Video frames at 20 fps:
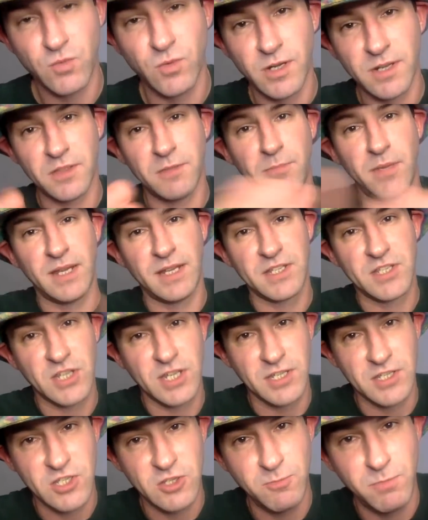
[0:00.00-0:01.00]
one of the biggest
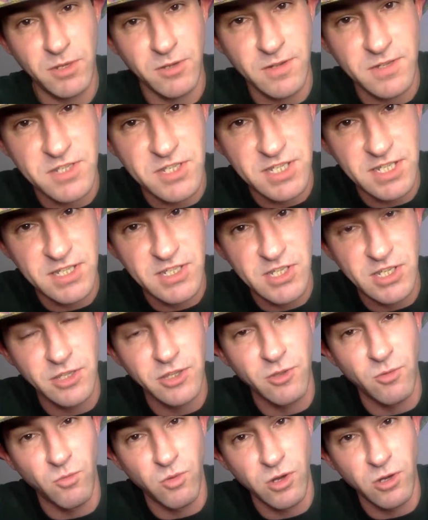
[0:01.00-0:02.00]
conspiracies in
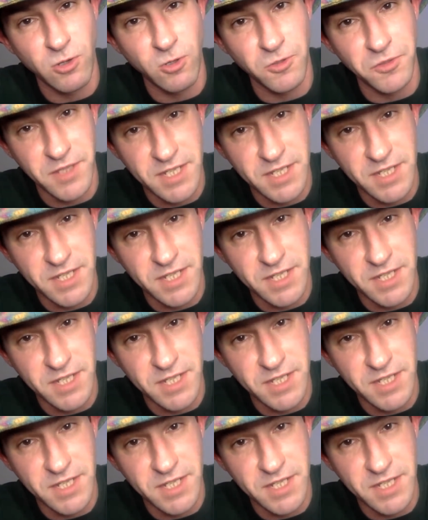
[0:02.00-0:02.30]
the world.